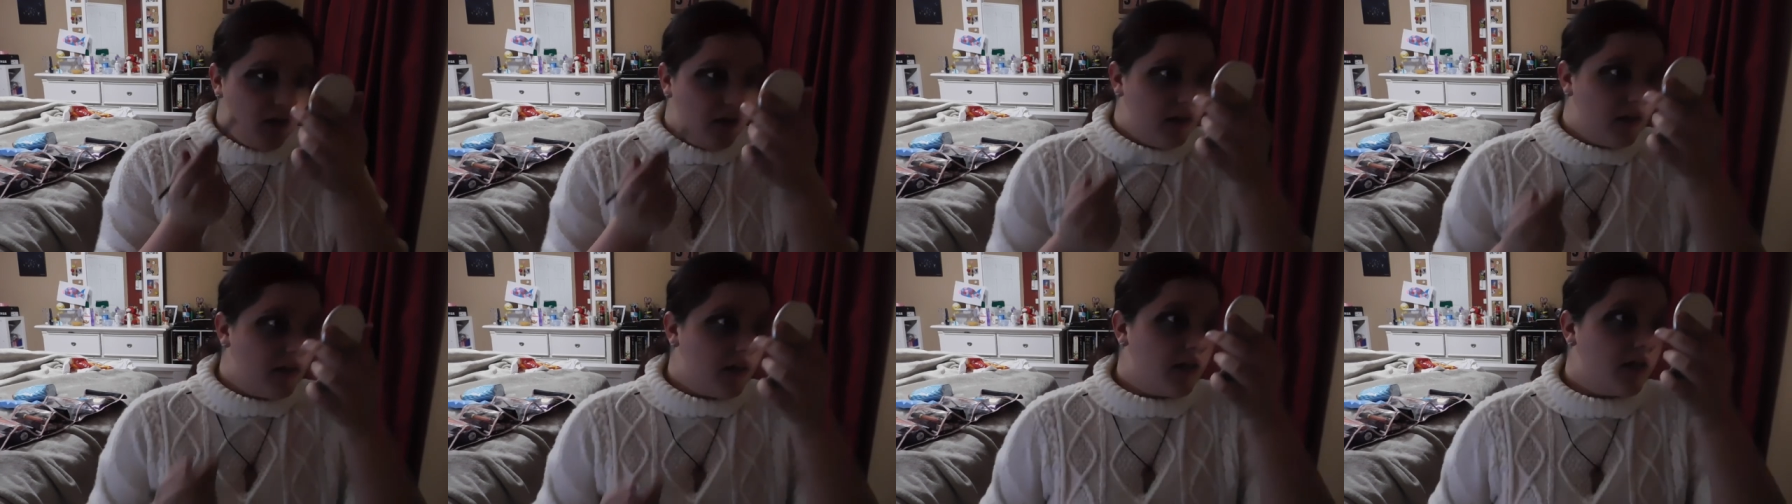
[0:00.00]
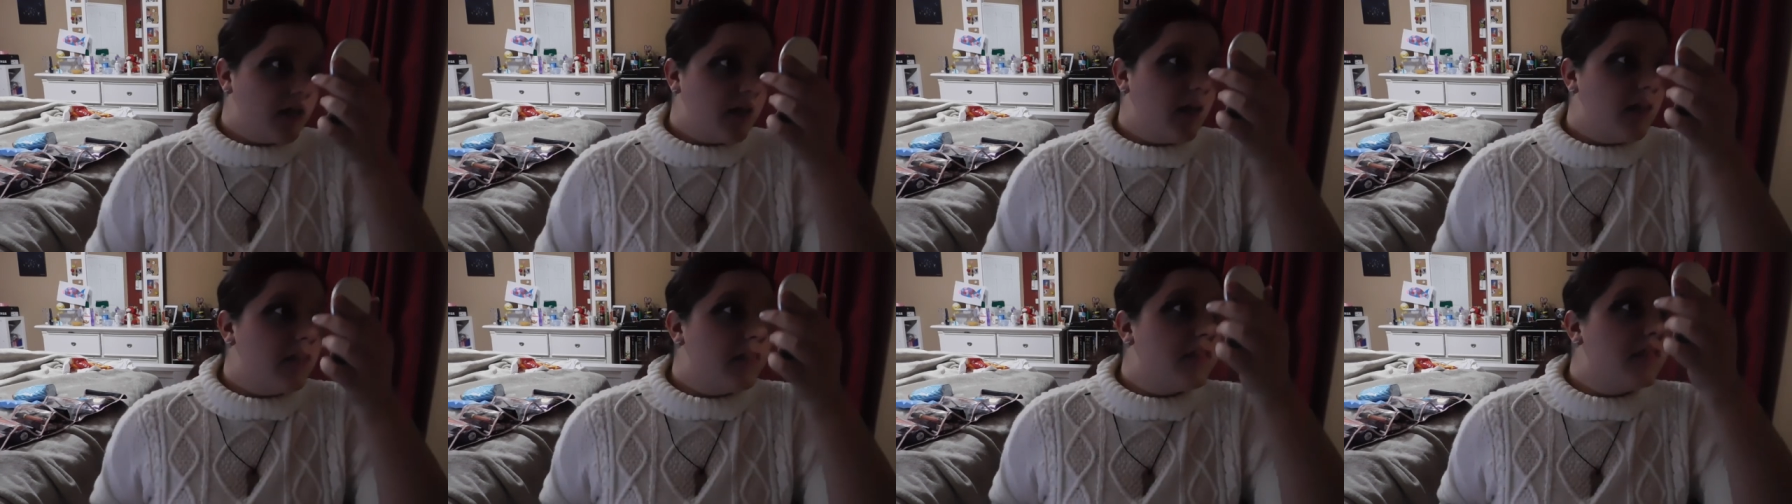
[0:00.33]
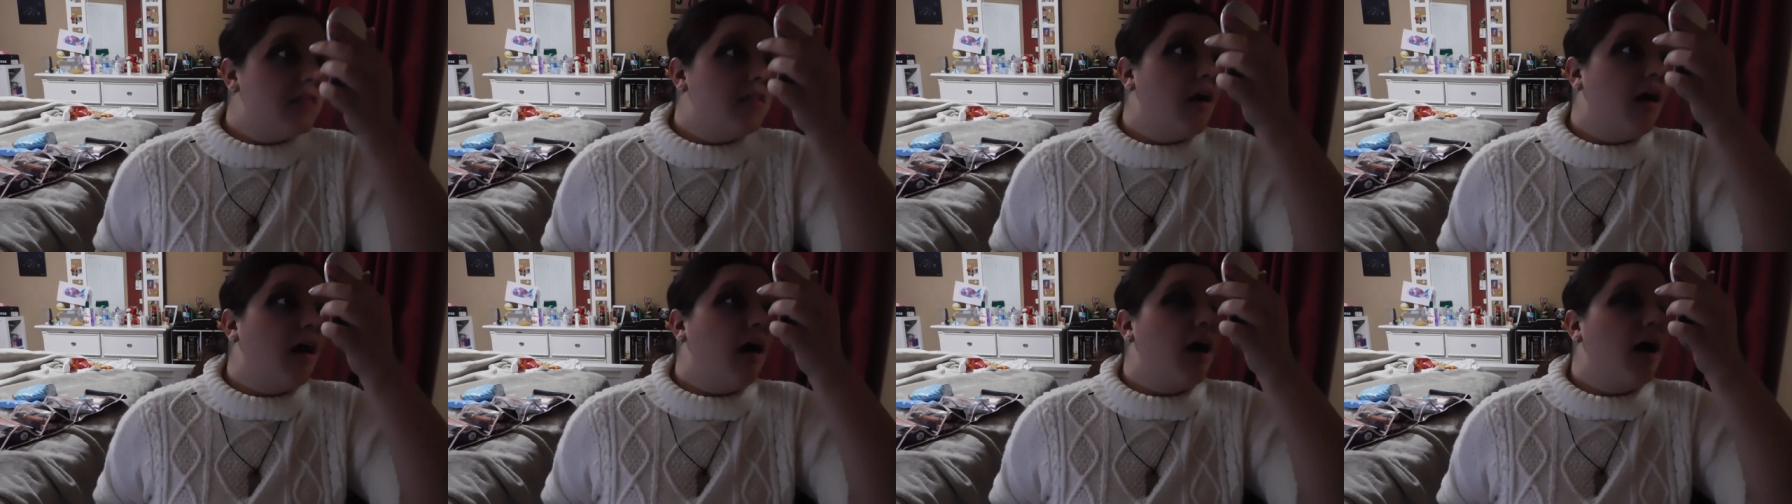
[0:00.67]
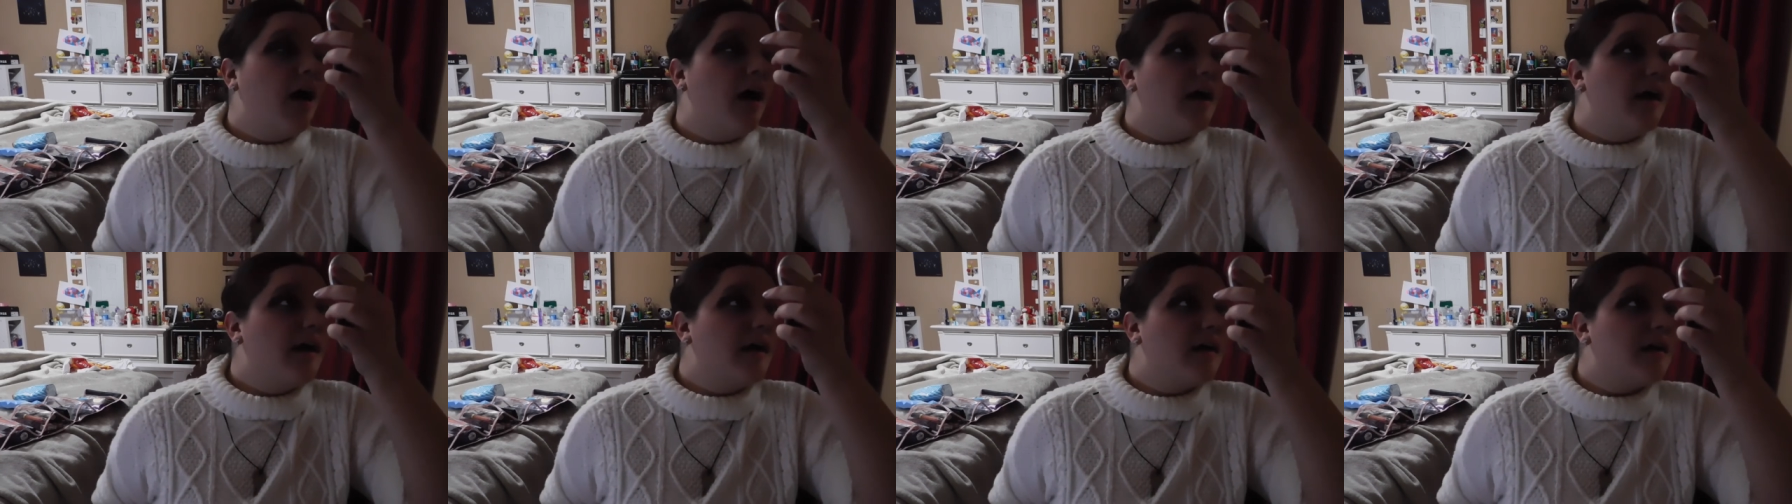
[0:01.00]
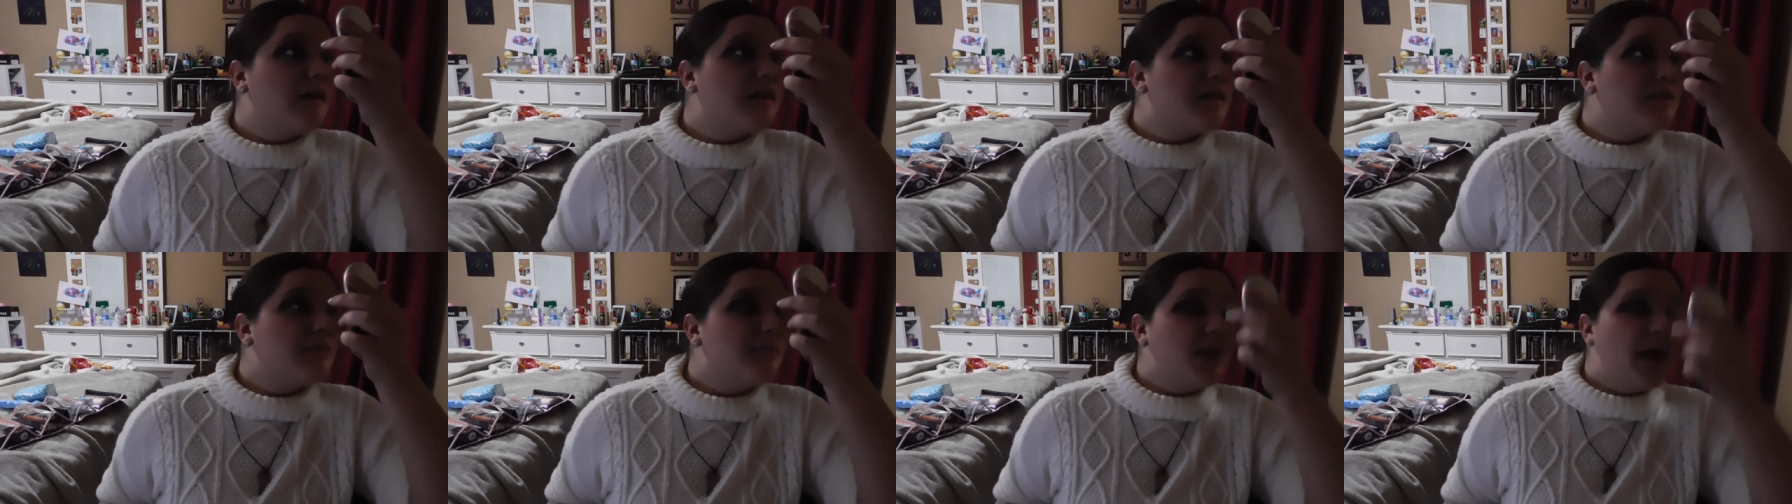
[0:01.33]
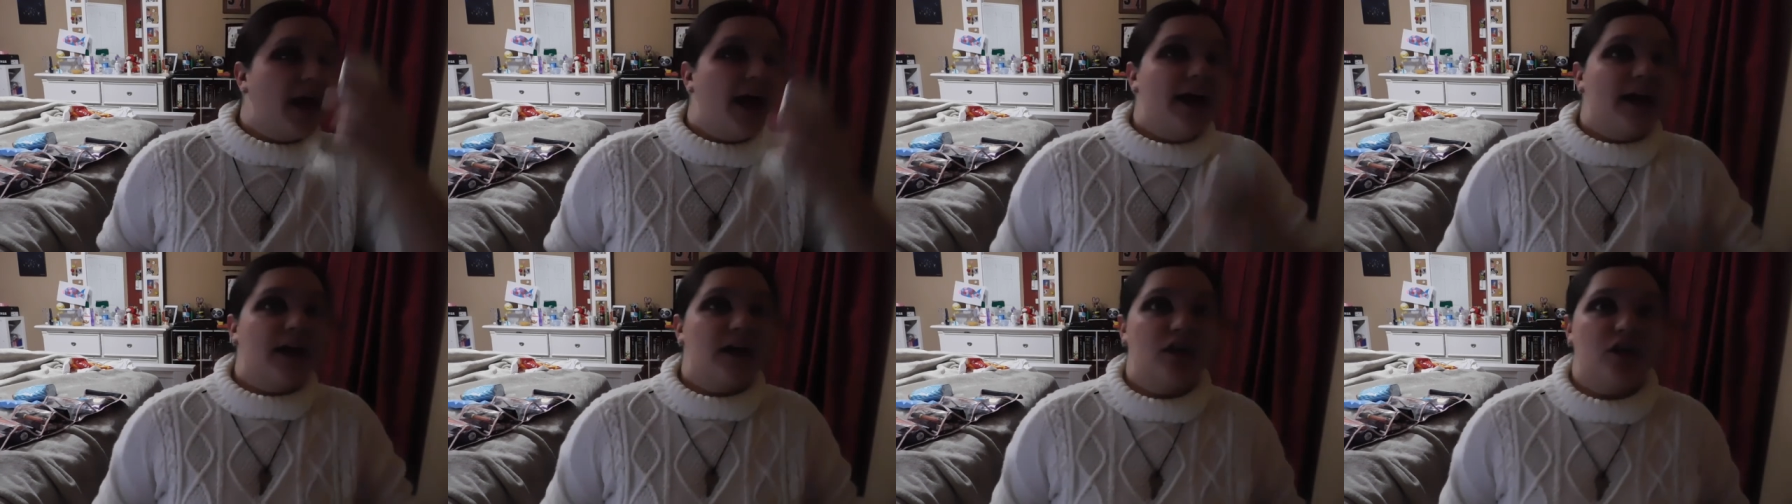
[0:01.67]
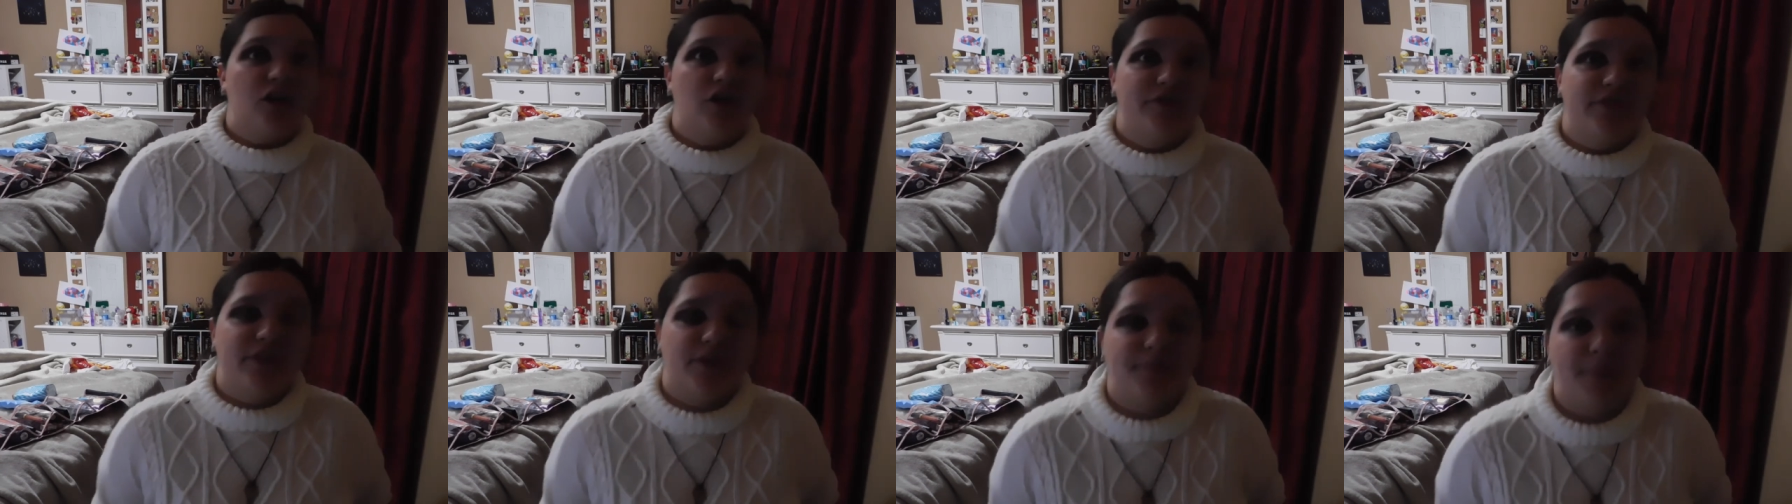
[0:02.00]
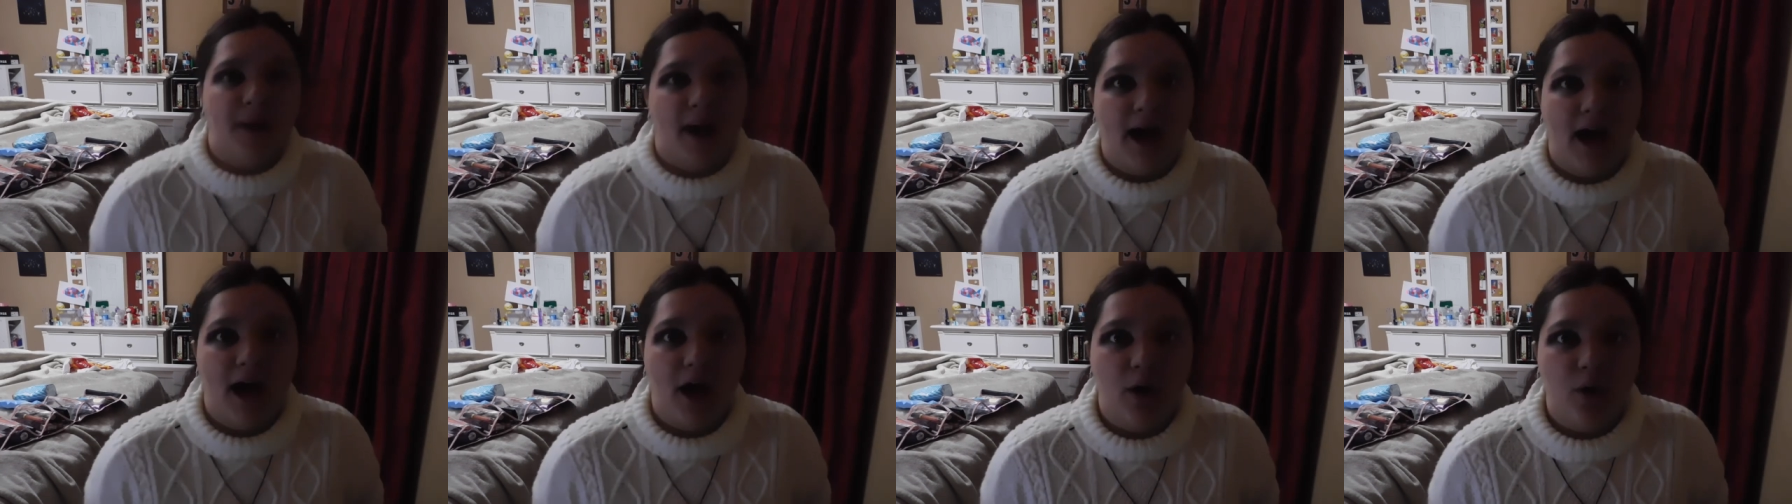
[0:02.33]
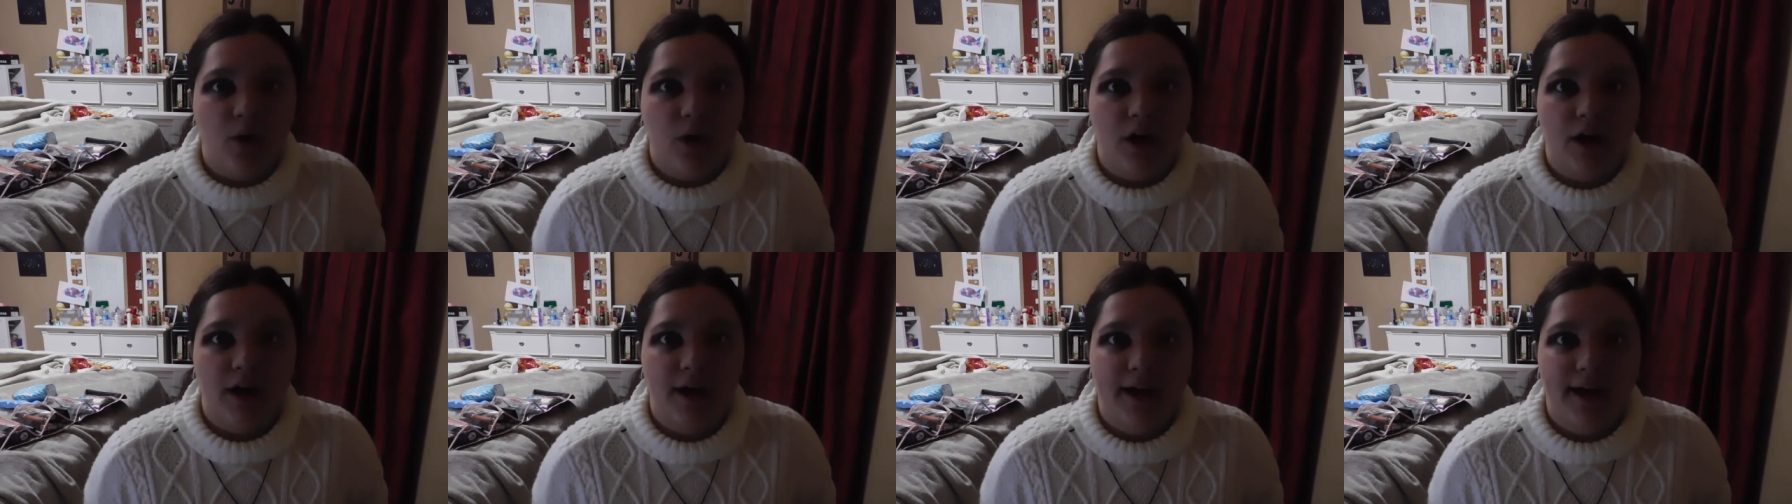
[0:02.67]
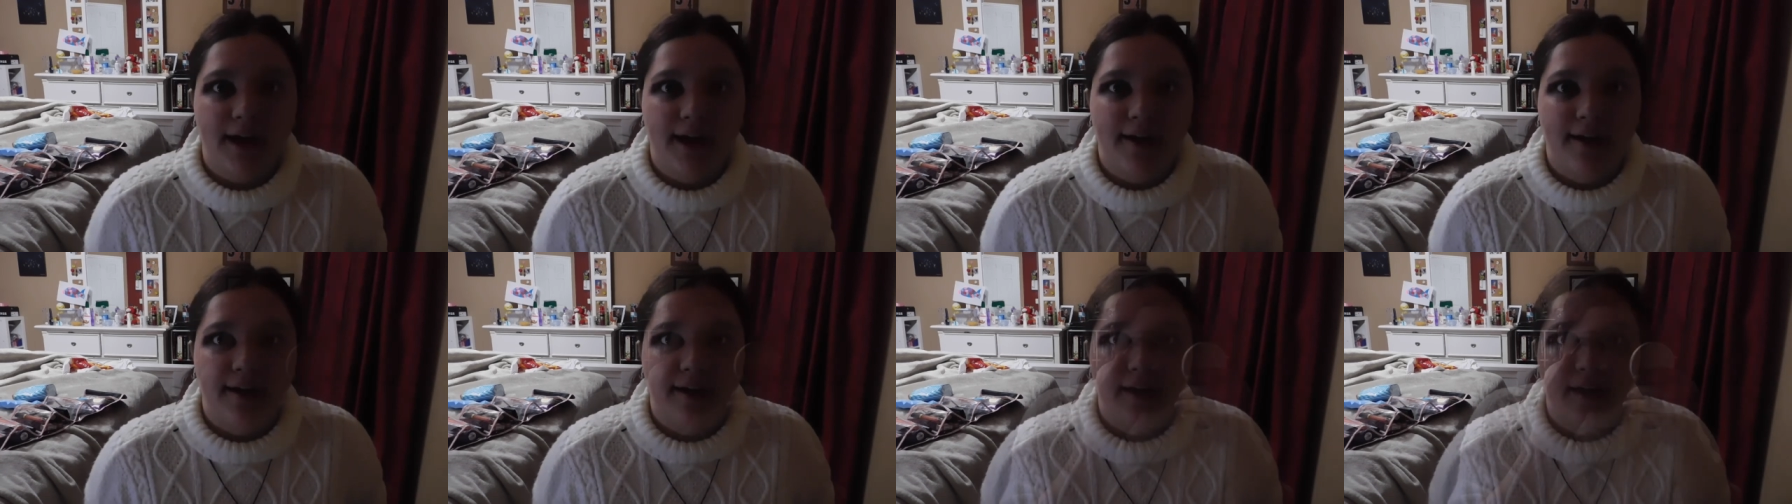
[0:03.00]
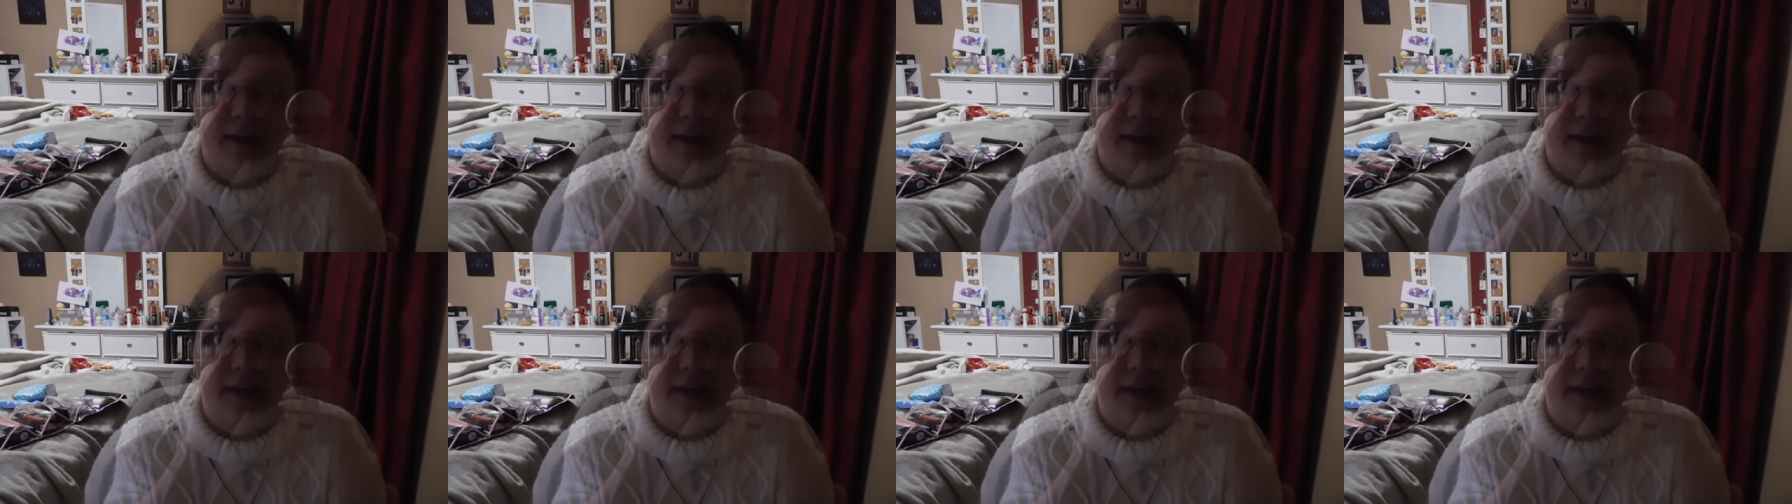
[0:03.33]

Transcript: I guess not, because the black is overpowering.